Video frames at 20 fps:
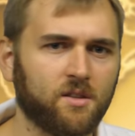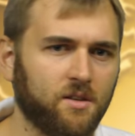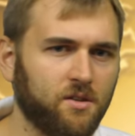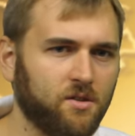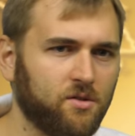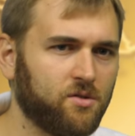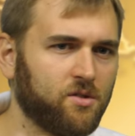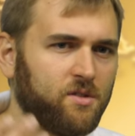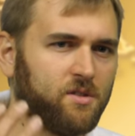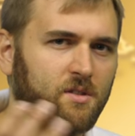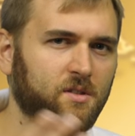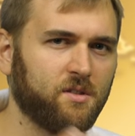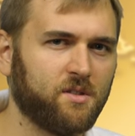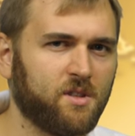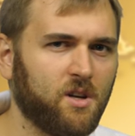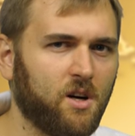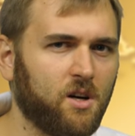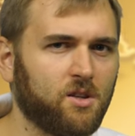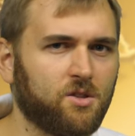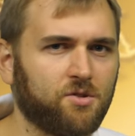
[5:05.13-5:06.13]
Are you interested in
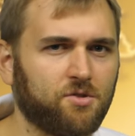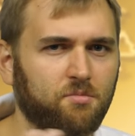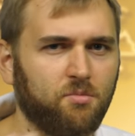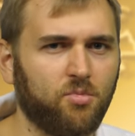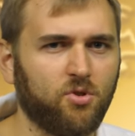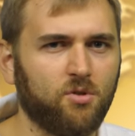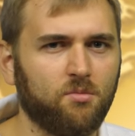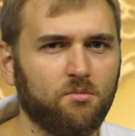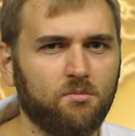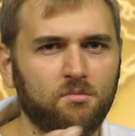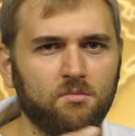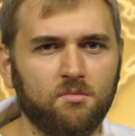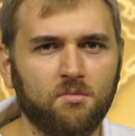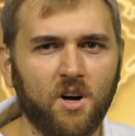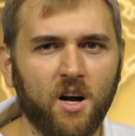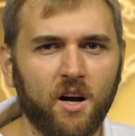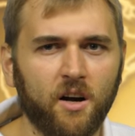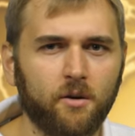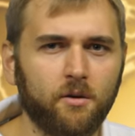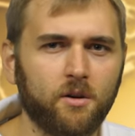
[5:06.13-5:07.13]
Scotch, bourbon,
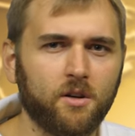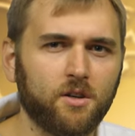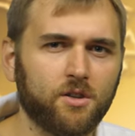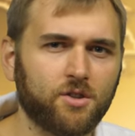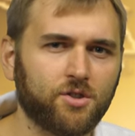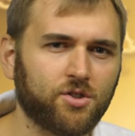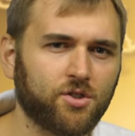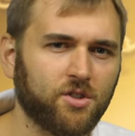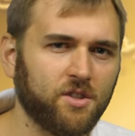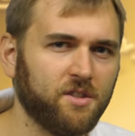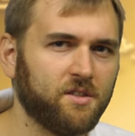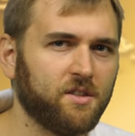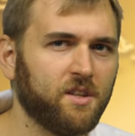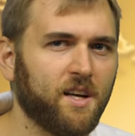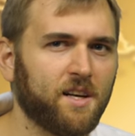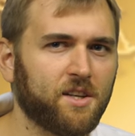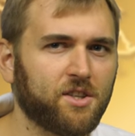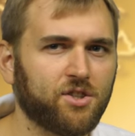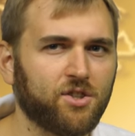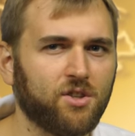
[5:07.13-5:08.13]
Irish,
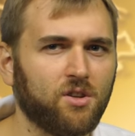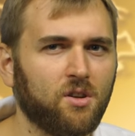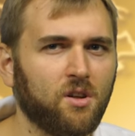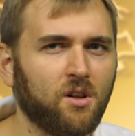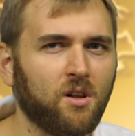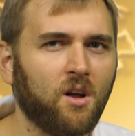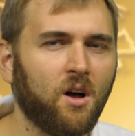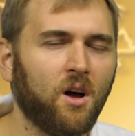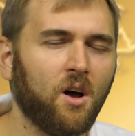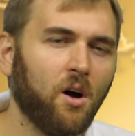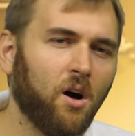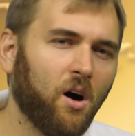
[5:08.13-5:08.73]
international?